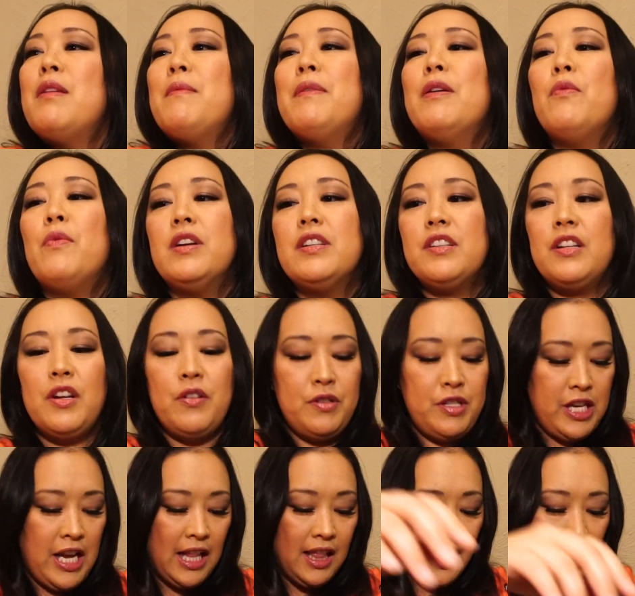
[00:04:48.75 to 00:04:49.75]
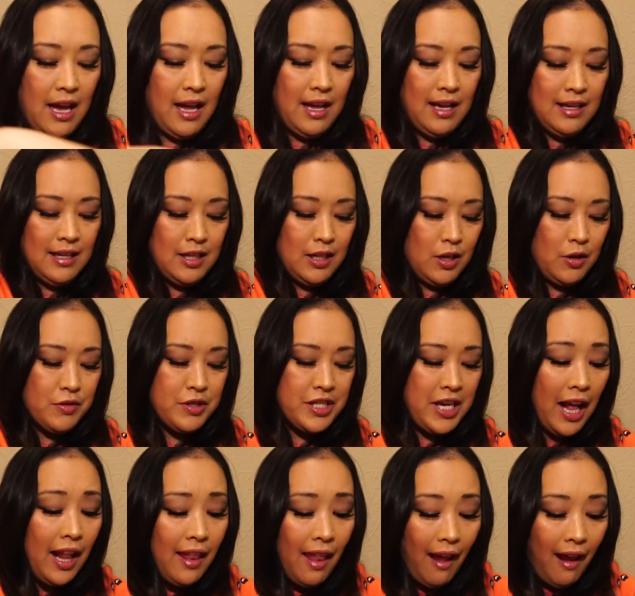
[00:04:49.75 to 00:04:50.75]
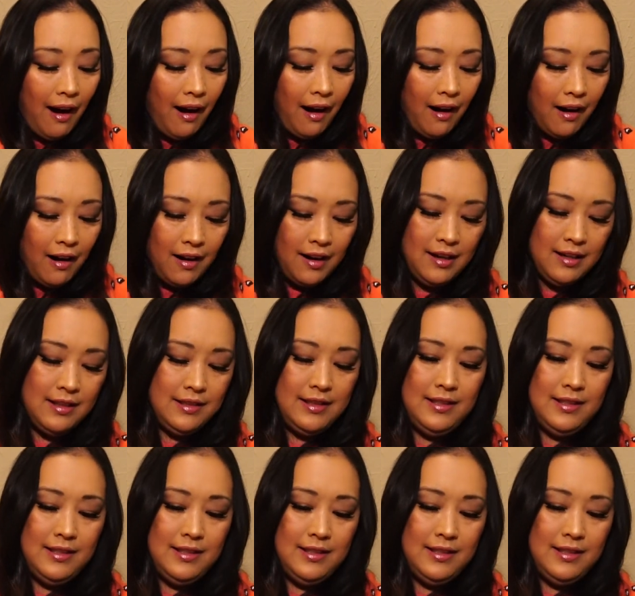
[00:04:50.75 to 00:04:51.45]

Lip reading: They'll wear to Coachella. Coachella!